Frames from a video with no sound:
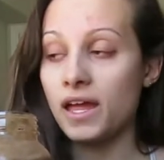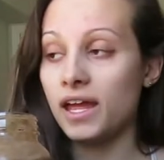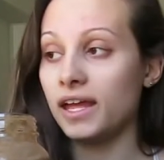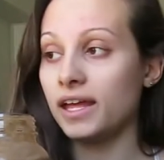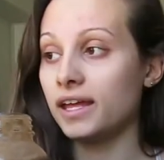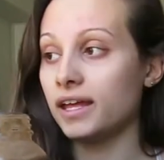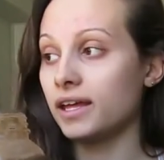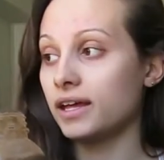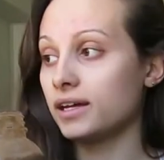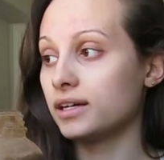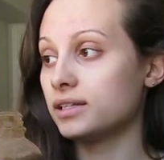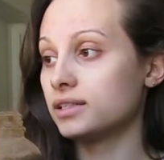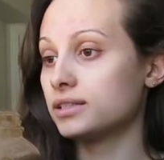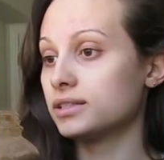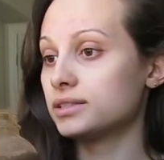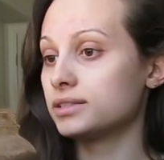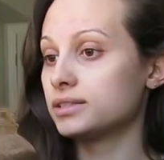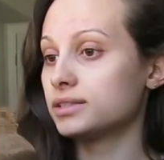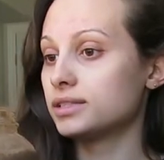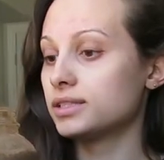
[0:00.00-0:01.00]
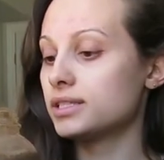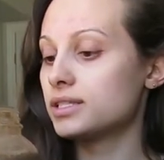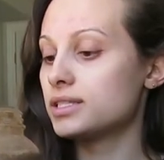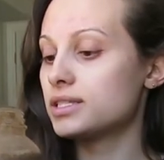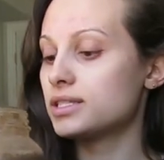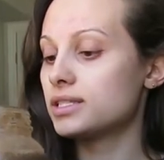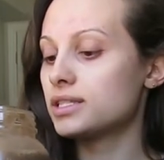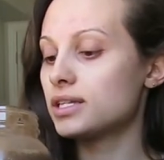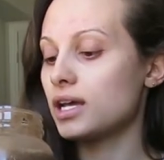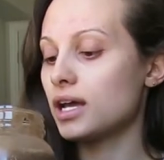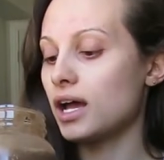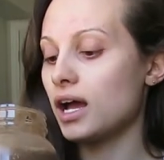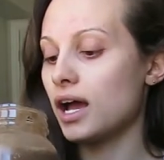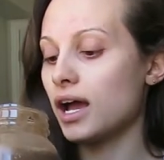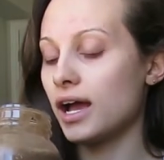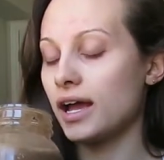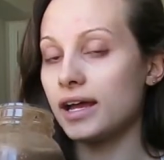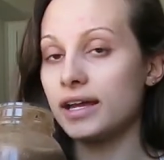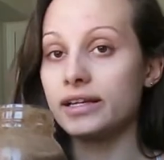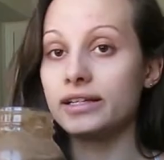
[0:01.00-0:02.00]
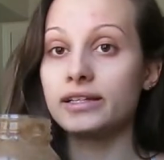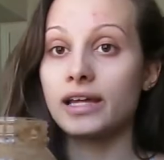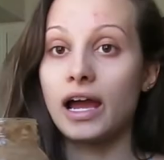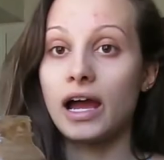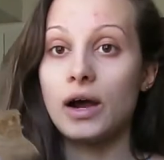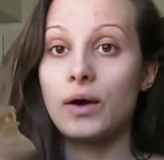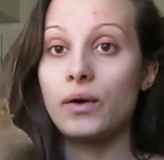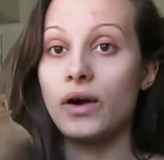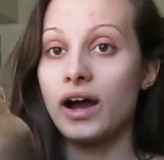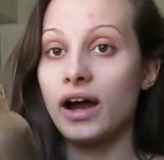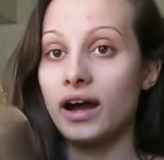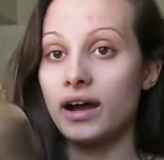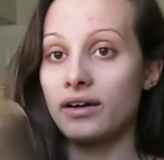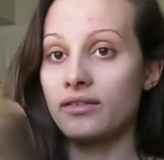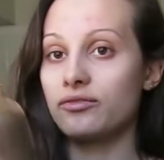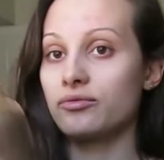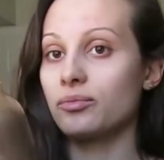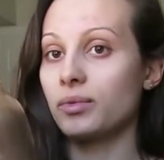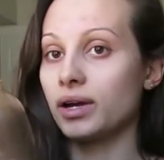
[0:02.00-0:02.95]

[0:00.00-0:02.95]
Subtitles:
and I now have